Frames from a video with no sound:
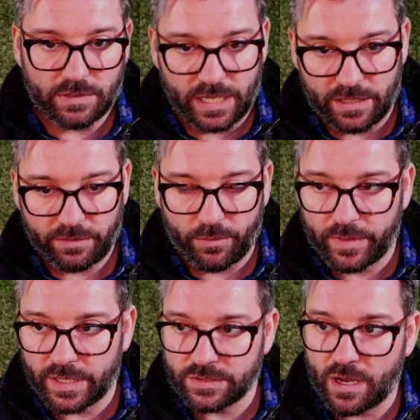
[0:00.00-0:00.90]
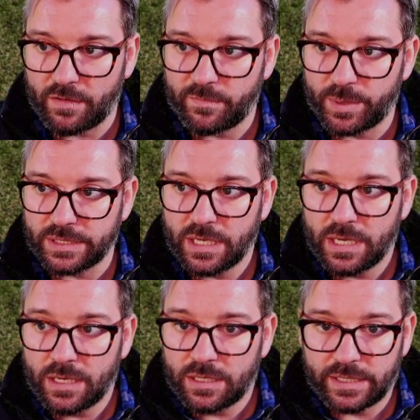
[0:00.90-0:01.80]
kind of throw things off, but
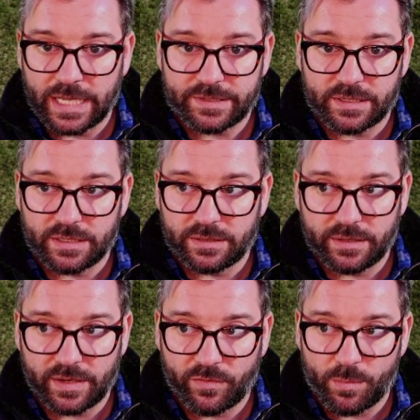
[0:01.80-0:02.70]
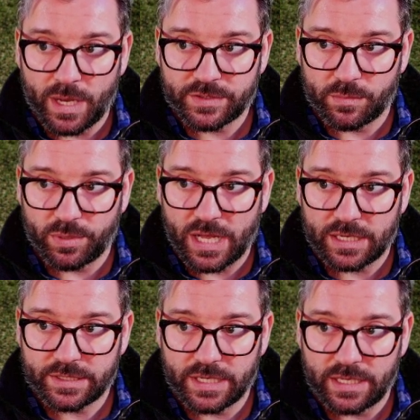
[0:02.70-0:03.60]
that's the thing for monster
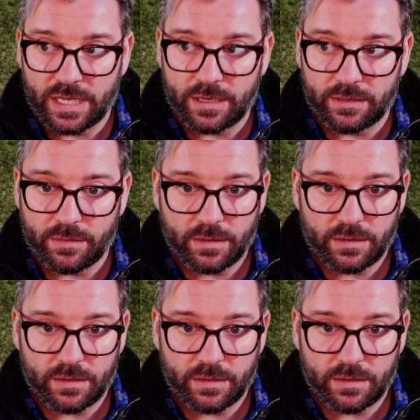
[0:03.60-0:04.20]
blocks. And then